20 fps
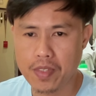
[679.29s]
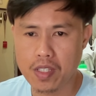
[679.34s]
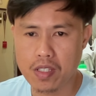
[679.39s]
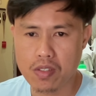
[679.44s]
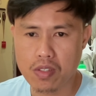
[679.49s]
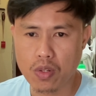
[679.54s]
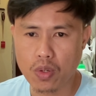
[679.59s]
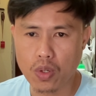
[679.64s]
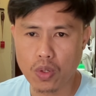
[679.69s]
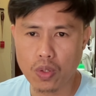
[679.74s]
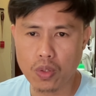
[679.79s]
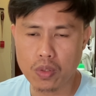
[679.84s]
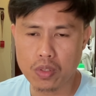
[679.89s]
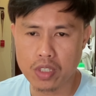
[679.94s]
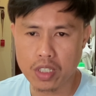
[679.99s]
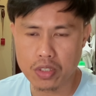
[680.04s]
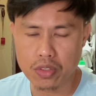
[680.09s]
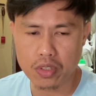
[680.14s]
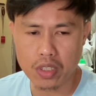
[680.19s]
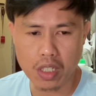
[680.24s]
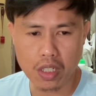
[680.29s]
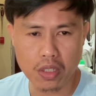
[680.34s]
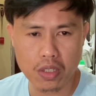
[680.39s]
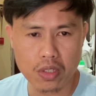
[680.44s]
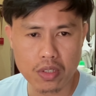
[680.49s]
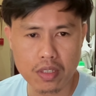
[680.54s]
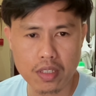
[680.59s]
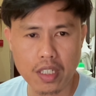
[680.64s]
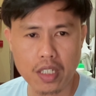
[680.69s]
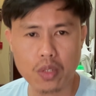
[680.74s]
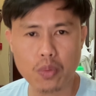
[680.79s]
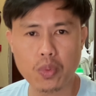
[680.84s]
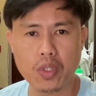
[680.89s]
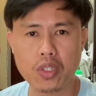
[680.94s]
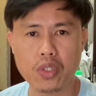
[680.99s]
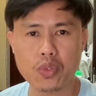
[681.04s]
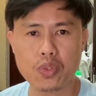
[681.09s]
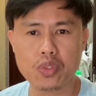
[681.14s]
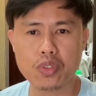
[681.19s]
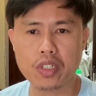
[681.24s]
So just take note that
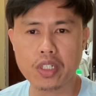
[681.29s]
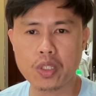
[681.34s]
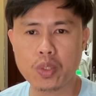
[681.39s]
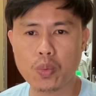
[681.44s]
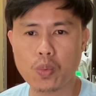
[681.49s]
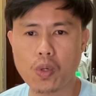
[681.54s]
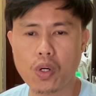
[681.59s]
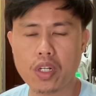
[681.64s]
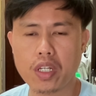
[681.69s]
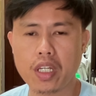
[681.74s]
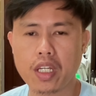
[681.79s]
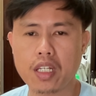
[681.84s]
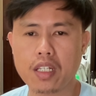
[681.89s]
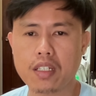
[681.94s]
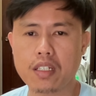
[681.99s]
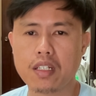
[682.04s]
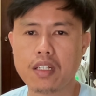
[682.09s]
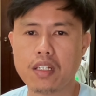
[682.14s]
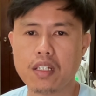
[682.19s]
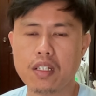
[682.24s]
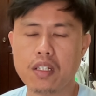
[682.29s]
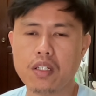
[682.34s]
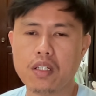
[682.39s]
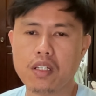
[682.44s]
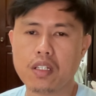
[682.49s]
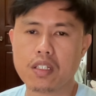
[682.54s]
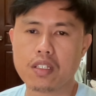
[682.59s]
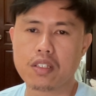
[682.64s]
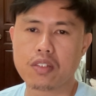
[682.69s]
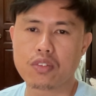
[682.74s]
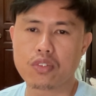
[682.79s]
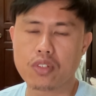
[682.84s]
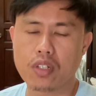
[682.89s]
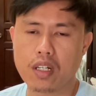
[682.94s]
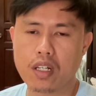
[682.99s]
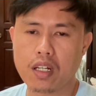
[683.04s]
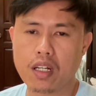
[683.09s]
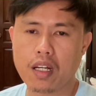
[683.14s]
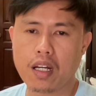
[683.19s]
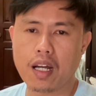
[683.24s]
when you start walking,
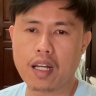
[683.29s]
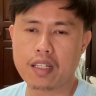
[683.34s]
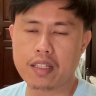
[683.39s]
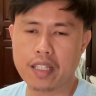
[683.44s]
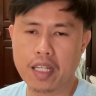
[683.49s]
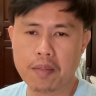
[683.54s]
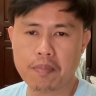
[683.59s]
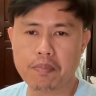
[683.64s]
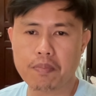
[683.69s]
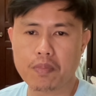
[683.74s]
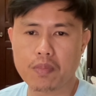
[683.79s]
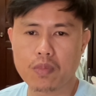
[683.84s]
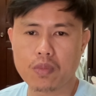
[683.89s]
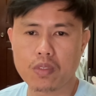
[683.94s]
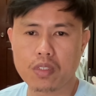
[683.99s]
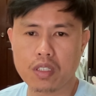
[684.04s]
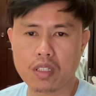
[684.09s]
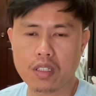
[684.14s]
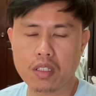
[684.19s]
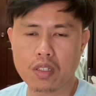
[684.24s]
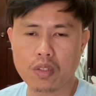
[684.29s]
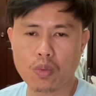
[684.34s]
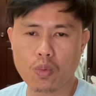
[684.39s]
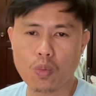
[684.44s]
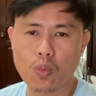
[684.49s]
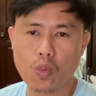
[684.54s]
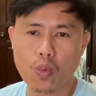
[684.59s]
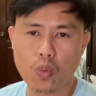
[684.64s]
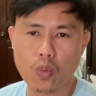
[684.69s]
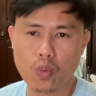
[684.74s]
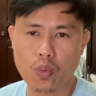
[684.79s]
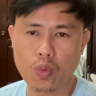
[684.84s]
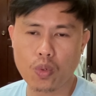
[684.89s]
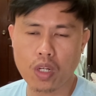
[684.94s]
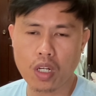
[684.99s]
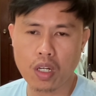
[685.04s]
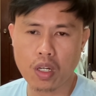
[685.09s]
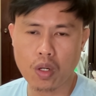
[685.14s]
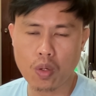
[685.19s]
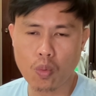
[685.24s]
uh, attempt in
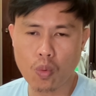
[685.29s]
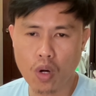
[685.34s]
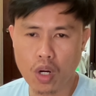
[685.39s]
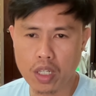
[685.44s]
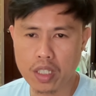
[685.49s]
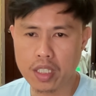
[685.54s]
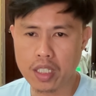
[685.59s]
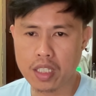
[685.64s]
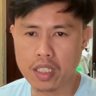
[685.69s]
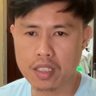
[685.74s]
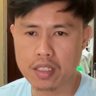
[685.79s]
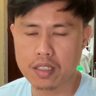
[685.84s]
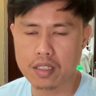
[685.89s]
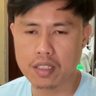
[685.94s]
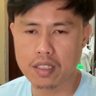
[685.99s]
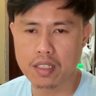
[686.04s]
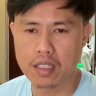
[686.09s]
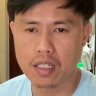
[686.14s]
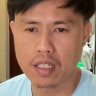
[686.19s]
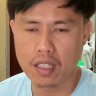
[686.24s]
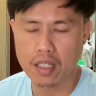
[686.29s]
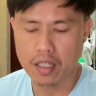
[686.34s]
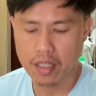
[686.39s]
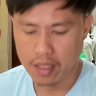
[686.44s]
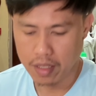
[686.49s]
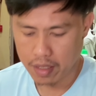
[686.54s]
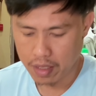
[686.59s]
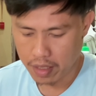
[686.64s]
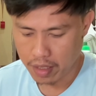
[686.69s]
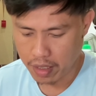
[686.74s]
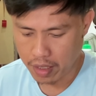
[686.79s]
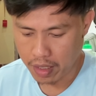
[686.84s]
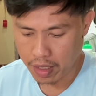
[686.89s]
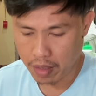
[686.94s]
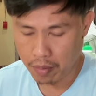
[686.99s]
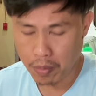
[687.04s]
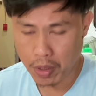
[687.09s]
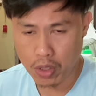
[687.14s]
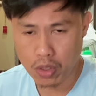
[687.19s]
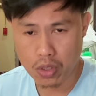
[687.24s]
uh, walking,
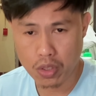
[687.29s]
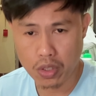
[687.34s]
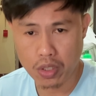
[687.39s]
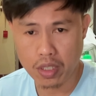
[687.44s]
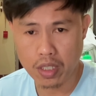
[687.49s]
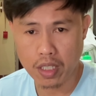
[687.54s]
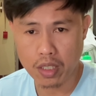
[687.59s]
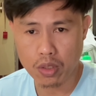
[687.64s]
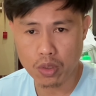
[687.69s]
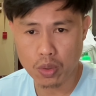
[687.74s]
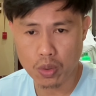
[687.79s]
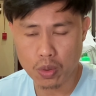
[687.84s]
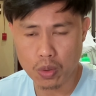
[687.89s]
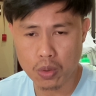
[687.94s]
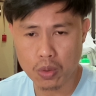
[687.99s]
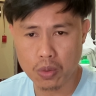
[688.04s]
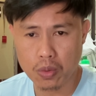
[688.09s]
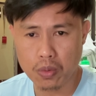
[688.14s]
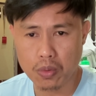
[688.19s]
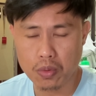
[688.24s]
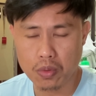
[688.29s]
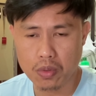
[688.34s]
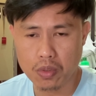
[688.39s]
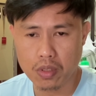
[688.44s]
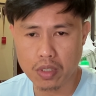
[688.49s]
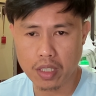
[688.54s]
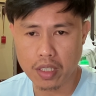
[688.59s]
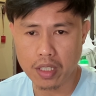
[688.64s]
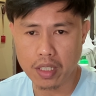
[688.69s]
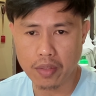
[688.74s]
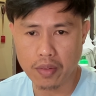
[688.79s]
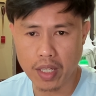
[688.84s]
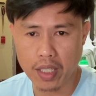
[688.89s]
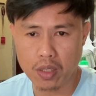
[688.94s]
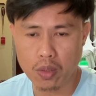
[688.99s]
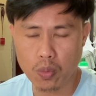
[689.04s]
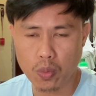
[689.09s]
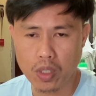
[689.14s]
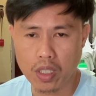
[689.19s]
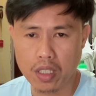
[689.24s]
then make sure that you do in the
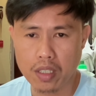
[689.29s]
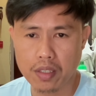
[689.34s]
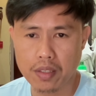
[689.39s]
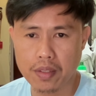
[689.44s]
right way,